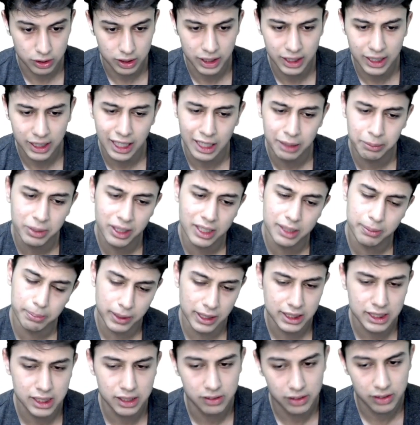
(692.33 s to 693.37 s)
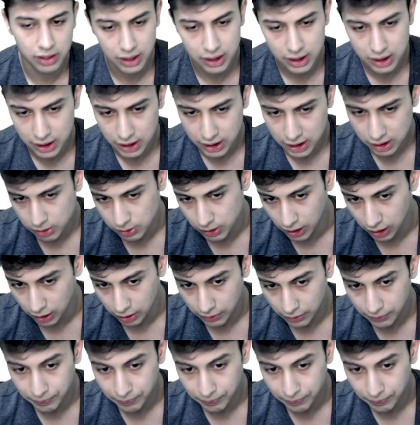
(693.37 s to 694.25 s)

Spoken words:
It can be repulsive in nature as well.